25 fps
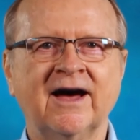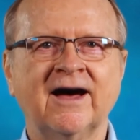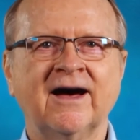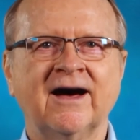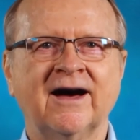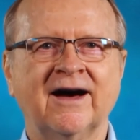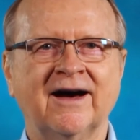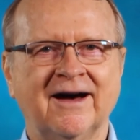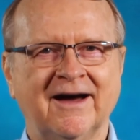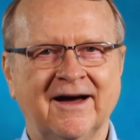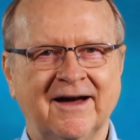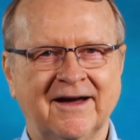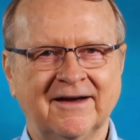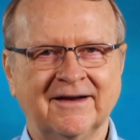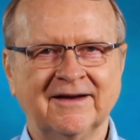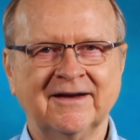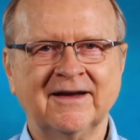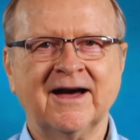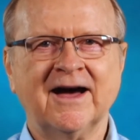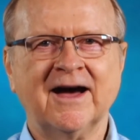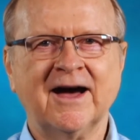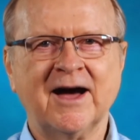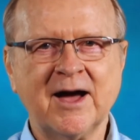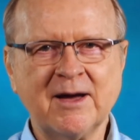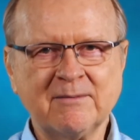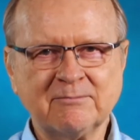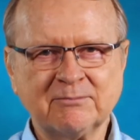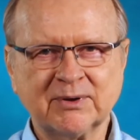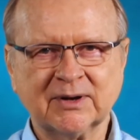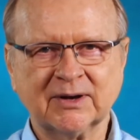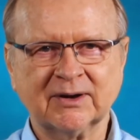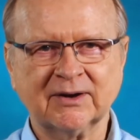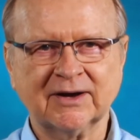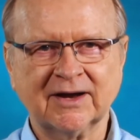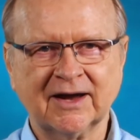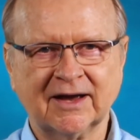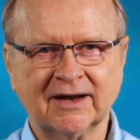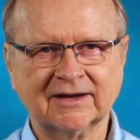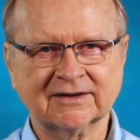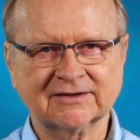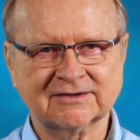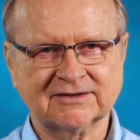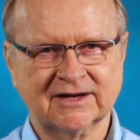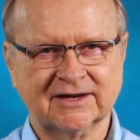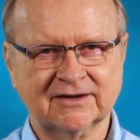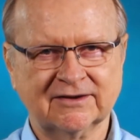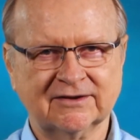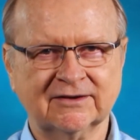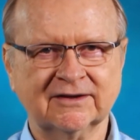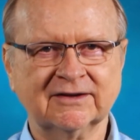Hi, I'm Perry
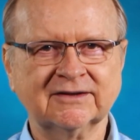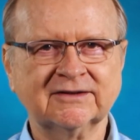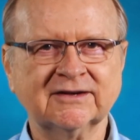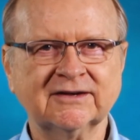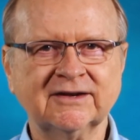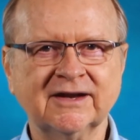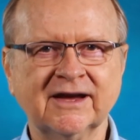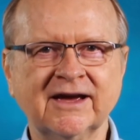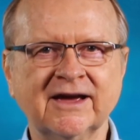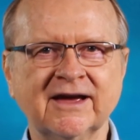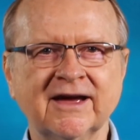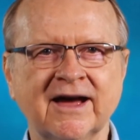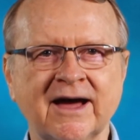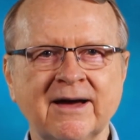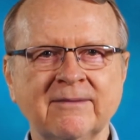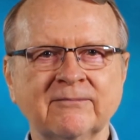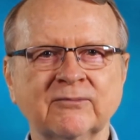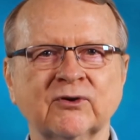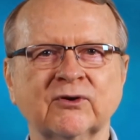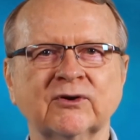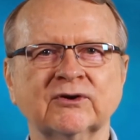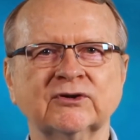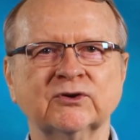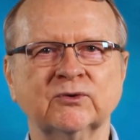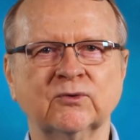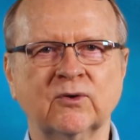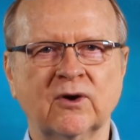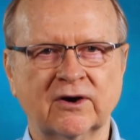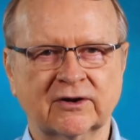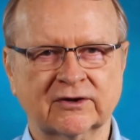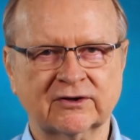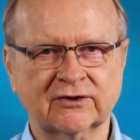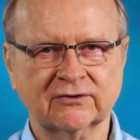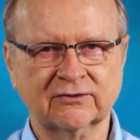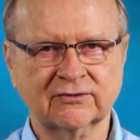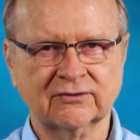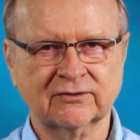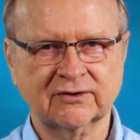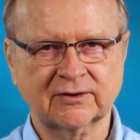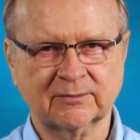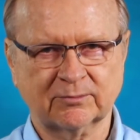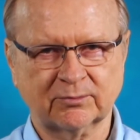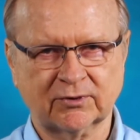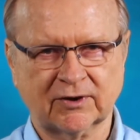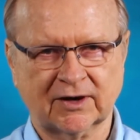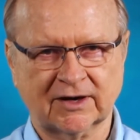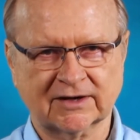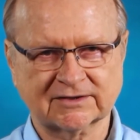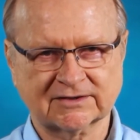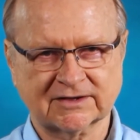Alexander, and today I'm going to walk you through the
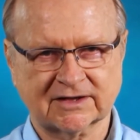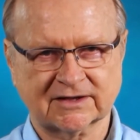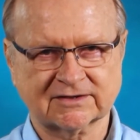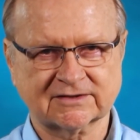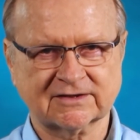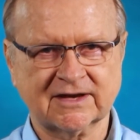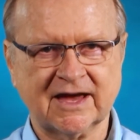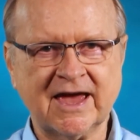process,